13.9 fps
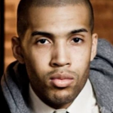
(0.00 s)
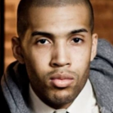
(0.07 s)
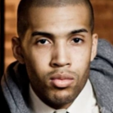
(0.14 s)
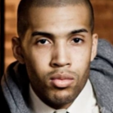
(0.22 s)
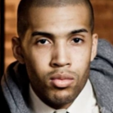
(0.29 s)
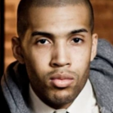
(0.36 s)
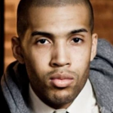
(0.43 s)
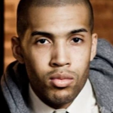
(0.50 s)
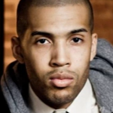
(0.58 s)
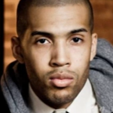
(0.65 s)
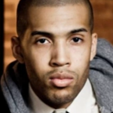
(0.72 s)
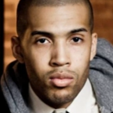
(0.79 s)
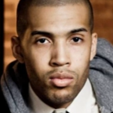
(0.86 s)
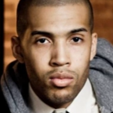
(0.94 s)

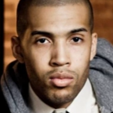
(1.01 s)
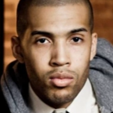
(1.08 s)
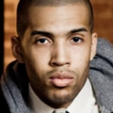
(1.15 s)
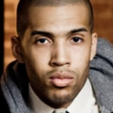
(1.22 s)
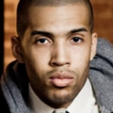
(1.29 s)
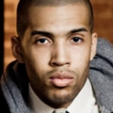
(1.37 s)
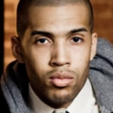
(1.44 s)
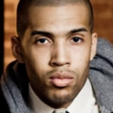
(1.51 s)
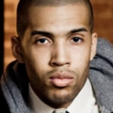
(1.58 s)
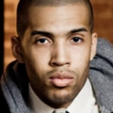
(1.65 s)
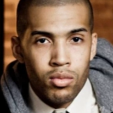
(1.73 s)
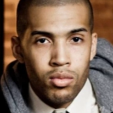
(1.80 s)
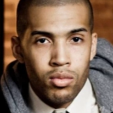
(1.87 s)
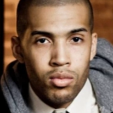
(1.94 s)

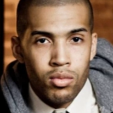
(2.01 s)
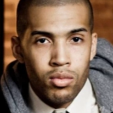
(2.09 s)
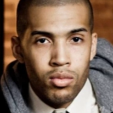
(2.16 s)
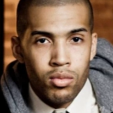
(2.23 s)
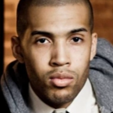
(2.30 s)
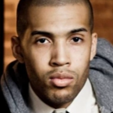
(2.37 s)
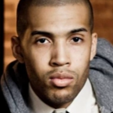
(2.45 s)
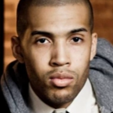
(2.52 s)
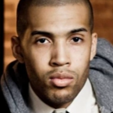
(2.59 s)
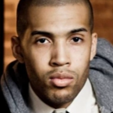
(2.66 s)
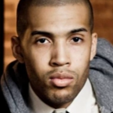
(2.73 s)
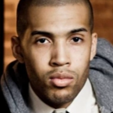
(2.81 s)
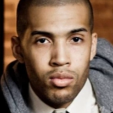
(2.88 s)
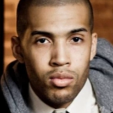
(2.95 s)

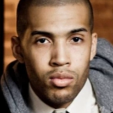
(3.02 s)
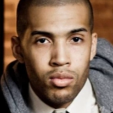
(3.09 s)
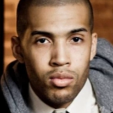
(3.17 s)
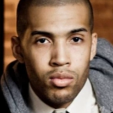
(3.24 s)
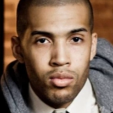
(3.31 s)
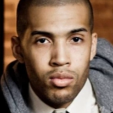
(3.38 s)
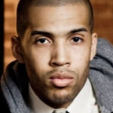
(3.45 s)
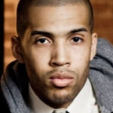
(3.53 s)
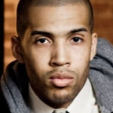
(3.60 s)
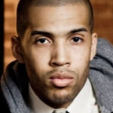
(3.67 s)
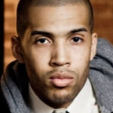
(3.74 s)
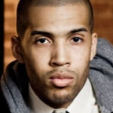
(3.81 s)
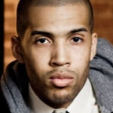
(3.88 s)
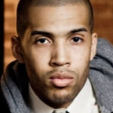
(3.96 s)

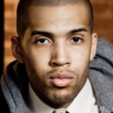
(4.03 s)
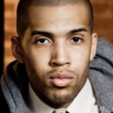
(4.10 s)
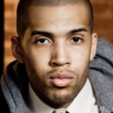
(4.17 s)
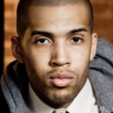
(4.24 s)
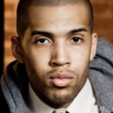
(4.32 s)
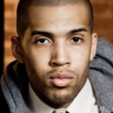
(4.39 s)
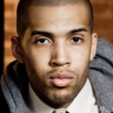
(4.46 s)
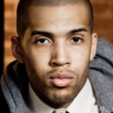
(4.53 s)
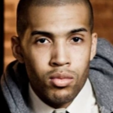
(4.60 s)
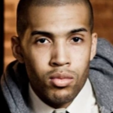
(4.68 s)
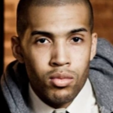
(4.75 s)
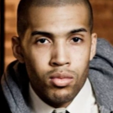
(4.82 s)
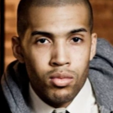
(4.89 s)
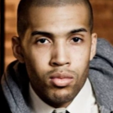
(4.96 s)

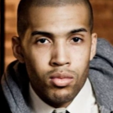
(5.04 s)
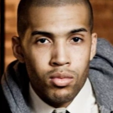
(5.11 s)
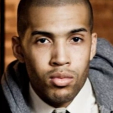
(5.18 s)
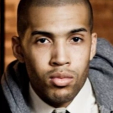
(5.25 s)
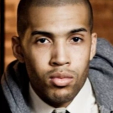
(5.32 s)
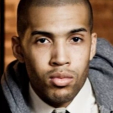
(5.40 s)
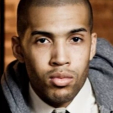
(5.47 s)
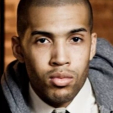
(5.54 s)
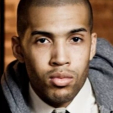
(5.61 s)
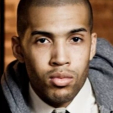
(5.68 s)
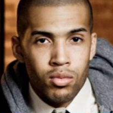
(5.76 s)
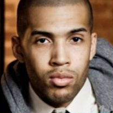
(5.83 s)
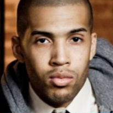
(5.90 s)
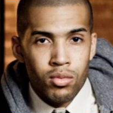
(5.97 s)

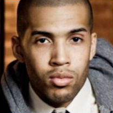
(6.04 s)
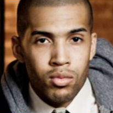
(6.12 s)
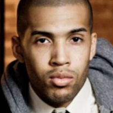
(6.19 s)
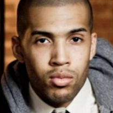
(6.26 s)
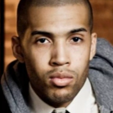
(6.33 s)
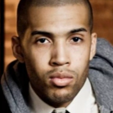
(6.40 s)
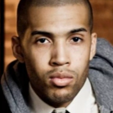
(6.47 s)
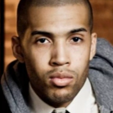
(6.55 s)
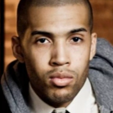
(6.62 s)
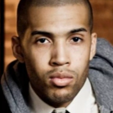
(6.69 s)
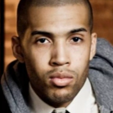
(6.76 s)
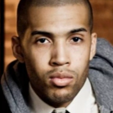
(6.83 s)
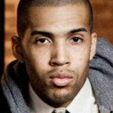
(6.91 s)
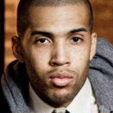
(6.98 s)

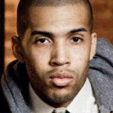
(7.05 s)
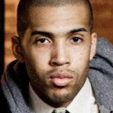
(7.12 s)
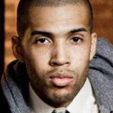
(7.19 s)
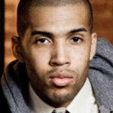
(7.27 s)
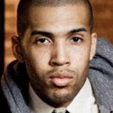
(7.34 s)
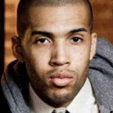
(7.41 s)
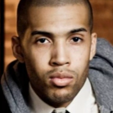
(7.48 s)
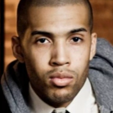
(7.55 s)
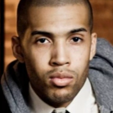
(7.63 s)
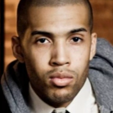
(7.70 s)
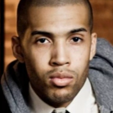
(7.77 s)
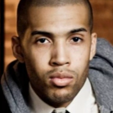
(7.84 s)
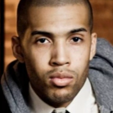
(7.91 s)
[no speech]